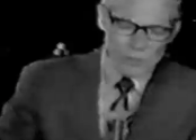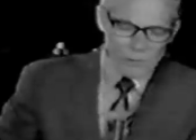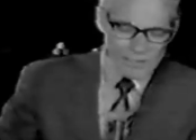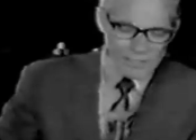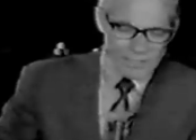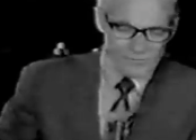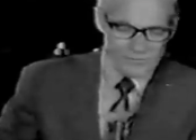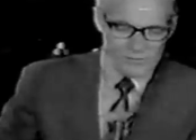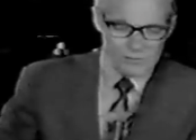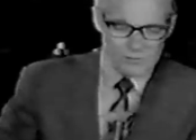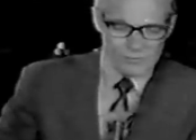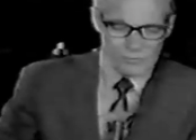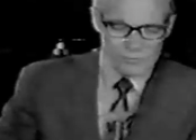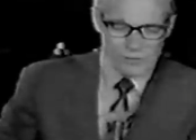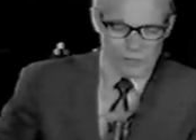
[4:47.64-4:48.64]
enough
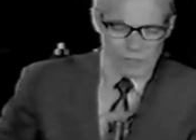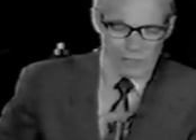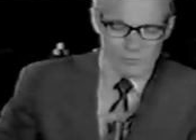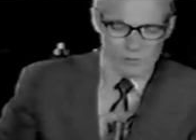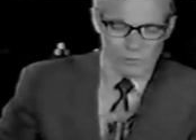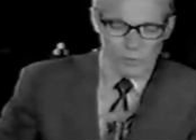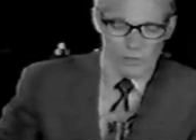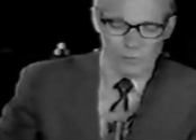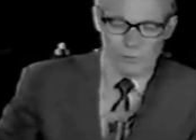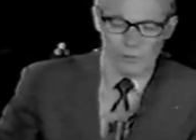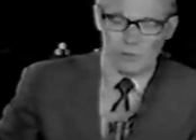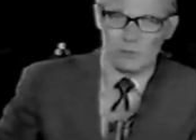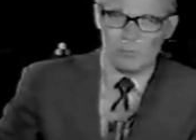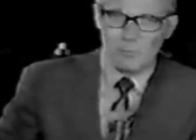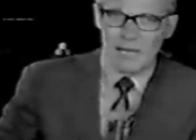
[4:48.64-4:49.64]
to determine what
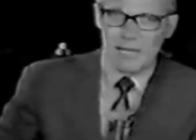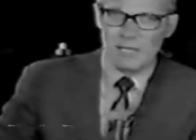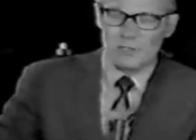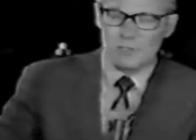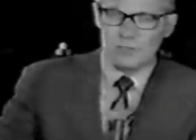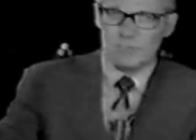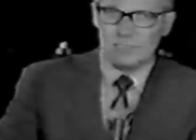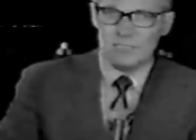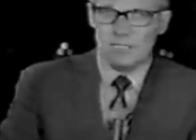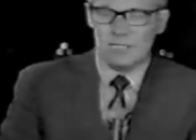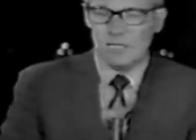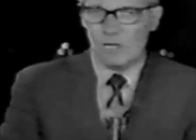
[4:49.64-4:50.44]
role man could